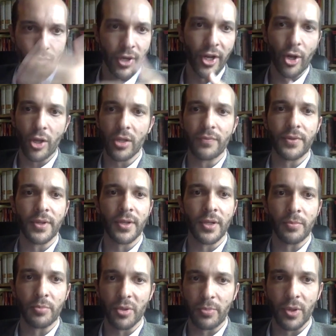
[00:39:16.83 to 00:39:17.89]
read all of
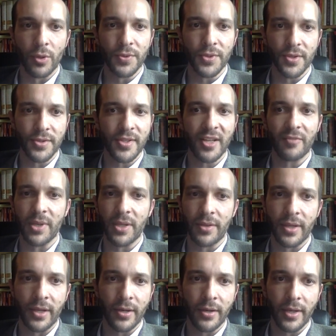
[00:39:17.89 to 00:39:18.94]
the proposals that had
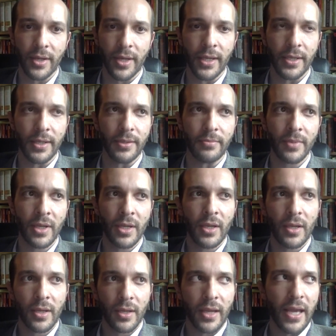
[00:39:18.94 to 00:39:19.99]
been there and I
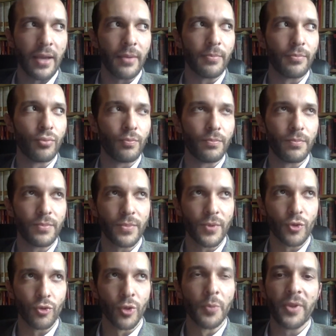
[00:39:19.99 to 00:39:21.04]

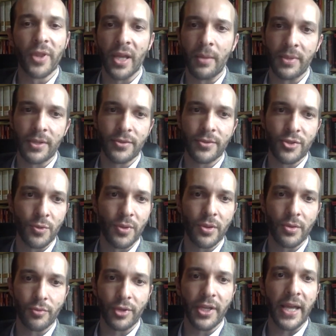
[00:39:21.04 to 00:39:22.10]
grouped them into
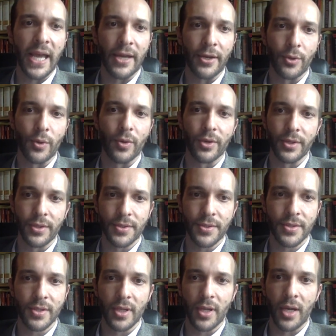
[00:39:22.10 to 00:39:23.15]
three
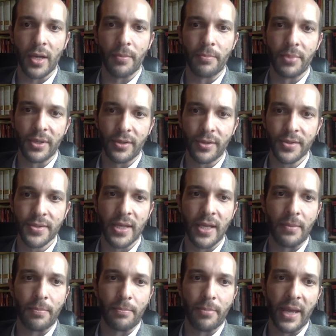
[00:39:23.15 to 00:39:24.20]
categories: uh, bills
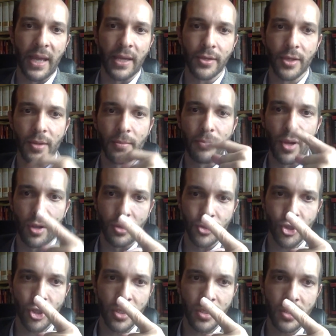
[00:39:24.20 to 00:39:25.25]
that ban
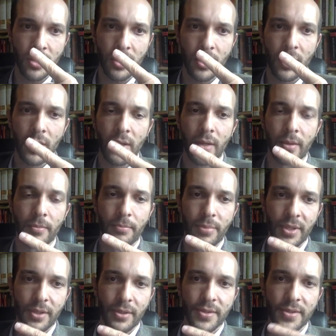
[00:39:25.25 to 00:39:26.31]
compulsion,
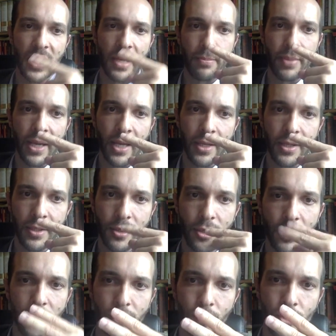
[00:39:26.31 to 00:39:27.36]
bills that ban
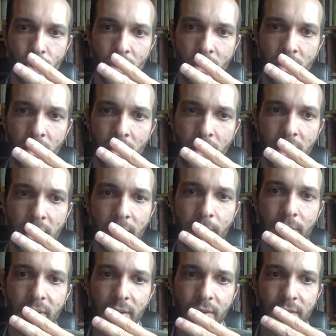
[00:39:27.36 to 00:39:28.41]
inclusion,
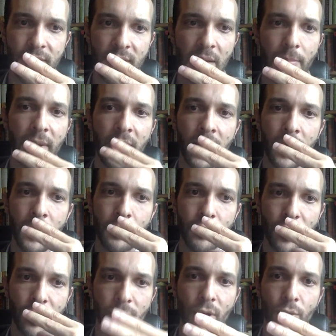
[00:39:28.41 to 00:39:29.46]
and bills that ban
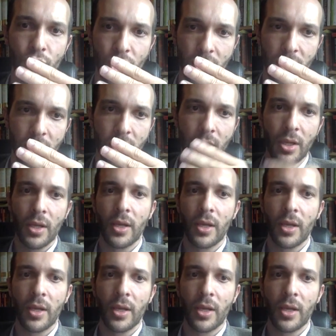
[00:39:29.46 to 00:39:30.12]
promotion.